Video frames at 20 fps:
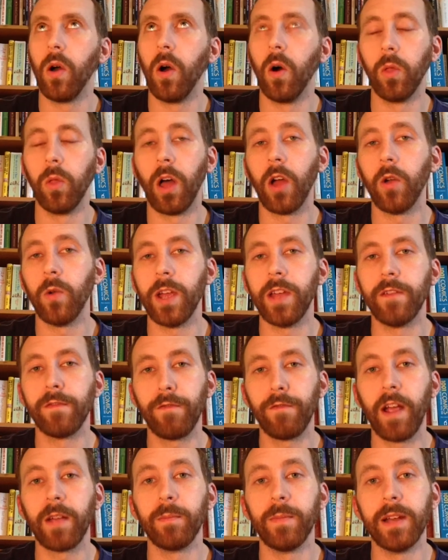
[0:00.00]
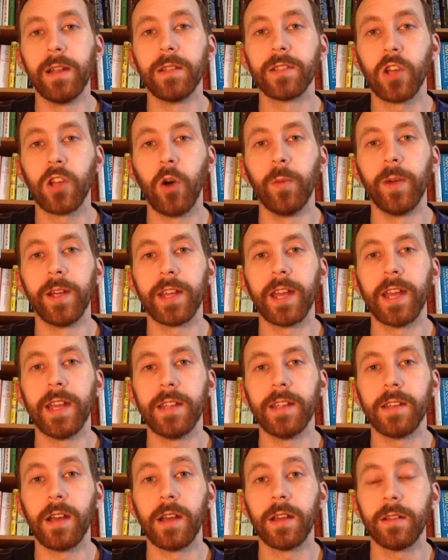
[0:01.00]
Although in Frank Miller's comic
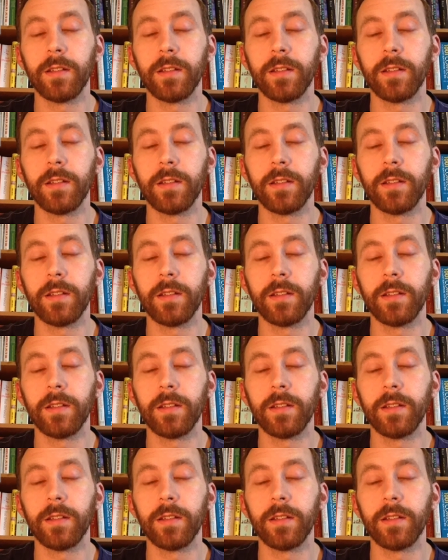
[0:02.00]
he